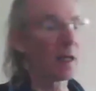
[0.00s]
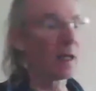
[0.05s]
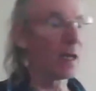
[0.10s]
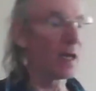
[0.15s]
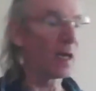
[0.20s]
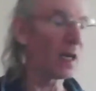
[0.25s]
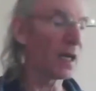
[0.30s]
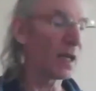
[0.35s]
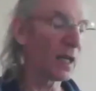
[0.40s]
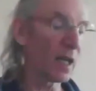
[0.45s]

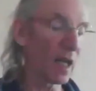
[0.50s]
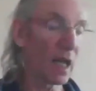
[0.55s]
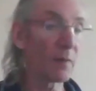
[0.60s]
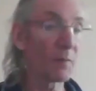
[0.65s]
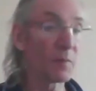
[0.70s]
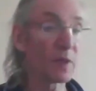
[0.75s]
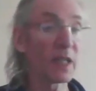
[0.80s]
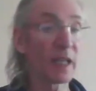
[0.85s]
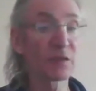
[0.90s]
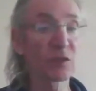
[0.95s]
Uh, I
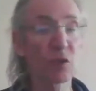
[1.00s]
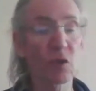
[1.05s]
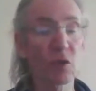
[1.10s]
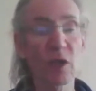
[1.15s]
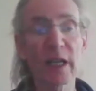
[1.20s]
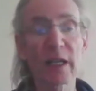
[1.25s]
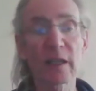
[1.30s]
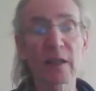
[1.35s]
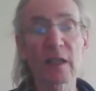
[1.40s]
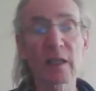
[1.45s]
mean, that's
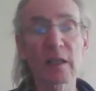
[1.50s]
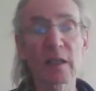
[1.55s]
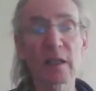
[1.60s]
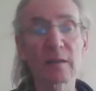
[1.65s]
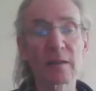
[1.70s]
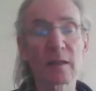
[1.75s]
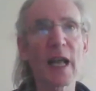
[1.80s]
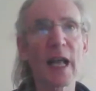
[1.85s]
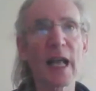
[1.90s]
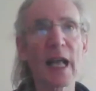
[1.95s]
great
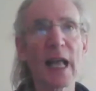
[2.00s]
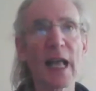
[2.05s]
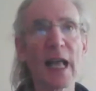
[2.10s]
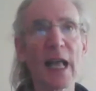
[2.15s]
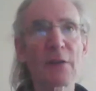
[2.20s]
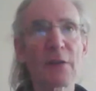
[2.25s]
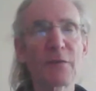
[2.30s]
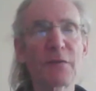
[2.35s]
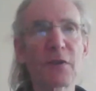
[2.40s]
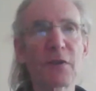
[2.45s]
eh, eh,
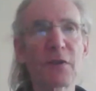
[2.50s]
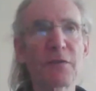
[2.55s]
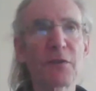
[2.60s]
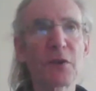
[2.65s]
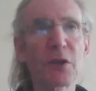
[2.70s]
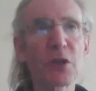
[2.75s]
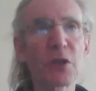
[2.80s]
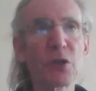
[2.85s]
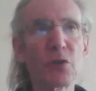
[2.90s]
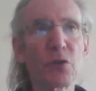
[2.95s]
eh, for,
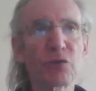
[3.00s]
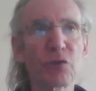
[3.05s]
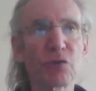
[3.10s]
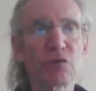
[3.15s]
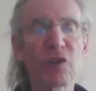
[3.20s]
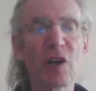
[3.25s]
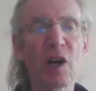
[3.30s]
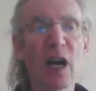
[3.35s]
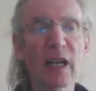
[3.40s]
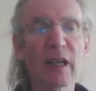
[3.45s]
for you to
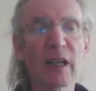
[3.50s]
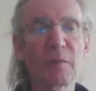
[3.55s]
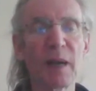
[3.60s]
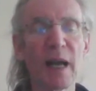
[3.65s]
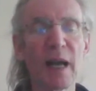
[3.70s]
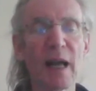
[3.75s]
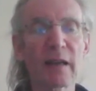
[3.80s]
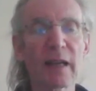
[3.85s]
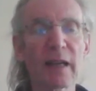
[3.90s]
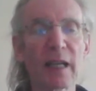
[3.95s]
talk
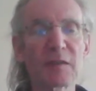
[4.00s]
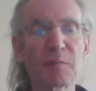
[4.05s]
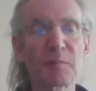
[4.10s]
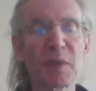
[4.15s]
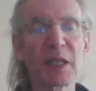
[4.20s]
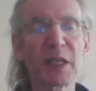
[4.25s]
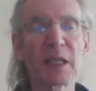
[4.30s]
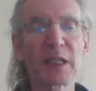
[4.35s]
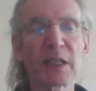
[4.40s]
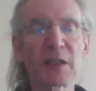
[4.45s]
about as
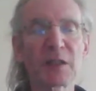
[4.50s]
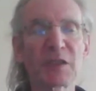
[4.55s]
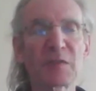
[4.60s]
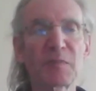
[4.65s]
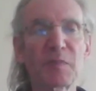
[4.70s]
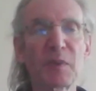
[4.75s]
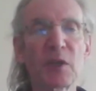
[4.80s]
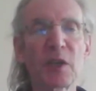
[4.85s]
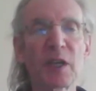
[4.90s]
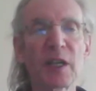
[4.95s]
being
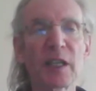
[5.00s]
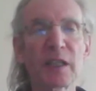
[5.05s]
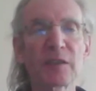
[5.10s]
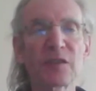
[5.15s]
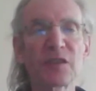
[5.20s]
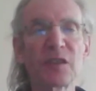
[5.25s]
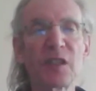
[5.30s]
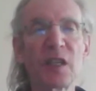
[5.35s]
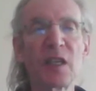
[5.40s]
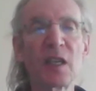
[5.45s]

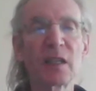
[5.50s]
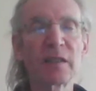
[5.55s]
experience